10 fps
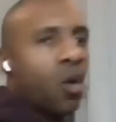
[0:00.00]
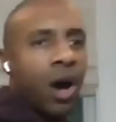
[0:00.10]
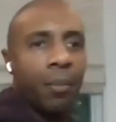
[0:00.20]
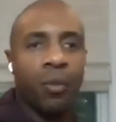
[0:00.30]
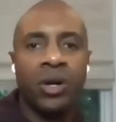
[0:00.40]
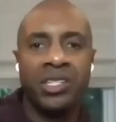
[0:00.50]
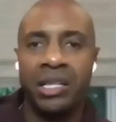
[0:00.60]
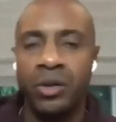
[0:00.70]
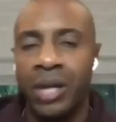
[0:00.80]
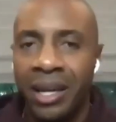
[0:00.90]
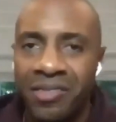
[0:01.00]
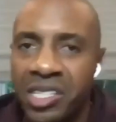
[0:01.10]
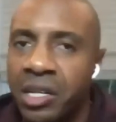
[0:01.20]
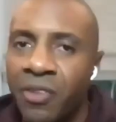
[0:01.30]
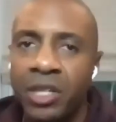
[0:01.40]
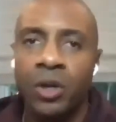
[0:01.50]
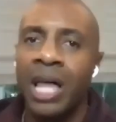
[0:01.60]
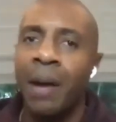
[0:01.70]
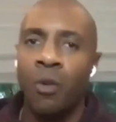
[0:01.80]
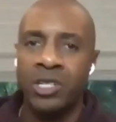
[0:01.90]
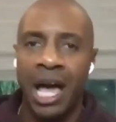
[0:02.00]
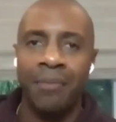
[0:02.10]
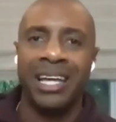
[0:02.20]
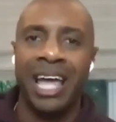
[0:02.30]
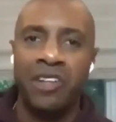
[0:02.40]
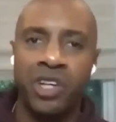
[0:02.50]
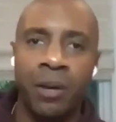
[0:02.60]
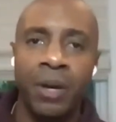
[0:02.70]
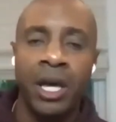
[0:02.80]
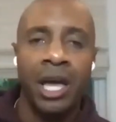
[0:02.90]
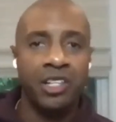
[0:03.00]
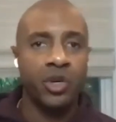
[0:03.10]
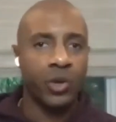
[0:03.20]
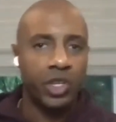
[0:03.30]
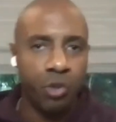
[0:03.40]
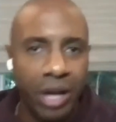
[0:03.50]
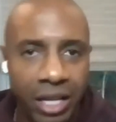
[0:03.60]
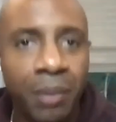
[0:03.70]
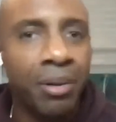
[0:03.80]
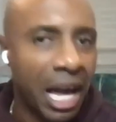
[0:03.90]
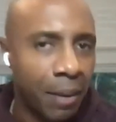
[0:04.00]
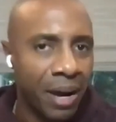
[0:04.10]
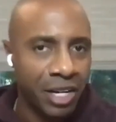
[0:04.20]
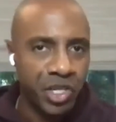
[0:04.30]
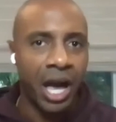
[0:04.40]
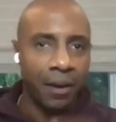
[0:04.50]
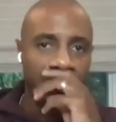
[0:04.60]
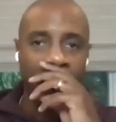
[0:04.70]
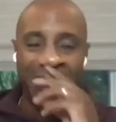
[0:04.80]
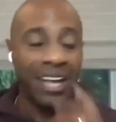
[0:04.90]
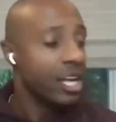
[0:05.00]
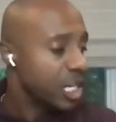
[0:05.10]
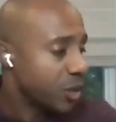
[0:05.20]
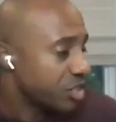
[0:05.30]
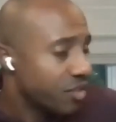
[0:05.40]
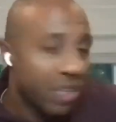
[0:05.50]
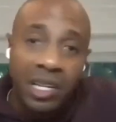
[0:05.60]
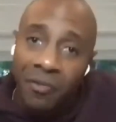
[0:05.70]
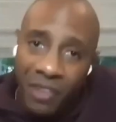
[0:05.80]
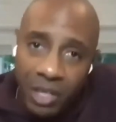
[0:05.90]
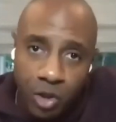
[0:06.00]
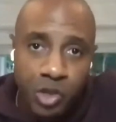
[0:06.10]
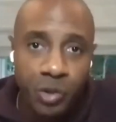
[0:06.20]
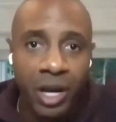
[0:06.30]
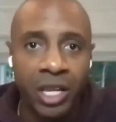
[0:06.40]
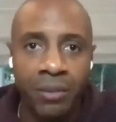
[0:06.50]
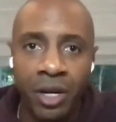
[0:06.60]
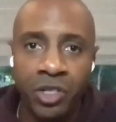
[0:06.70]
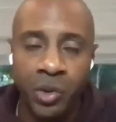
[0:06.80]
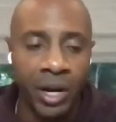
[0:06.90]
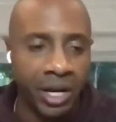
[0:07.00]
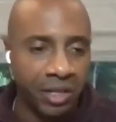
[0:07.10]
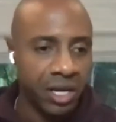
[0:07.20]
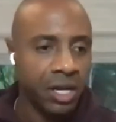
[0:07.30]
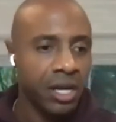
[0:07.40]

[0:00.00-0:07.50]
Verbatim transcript: go up. What does that do? That gives the defender a lot more time to catch up and to retreat to block my shot. Okay. Especially if the defender's trailing me on screens.